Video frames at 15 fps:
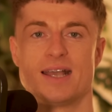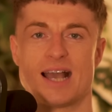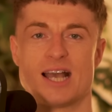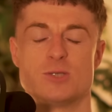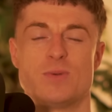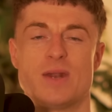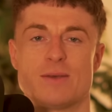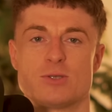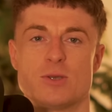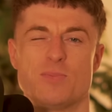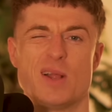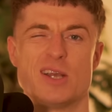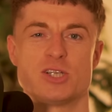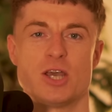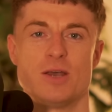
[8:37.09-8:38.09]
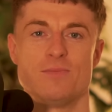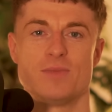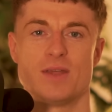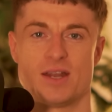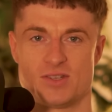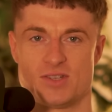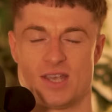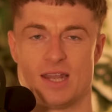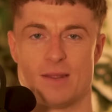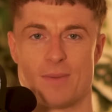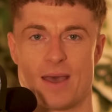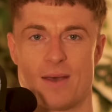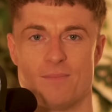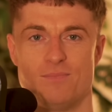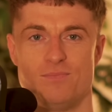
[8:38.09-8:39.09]
Guys, it's been an absolute pleasure, and I'll see you in a
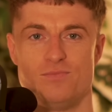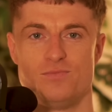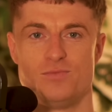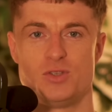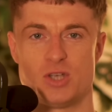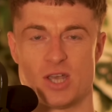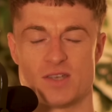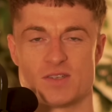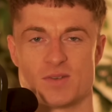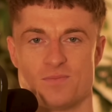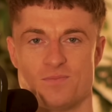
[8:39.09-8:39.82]
bit. Cheers.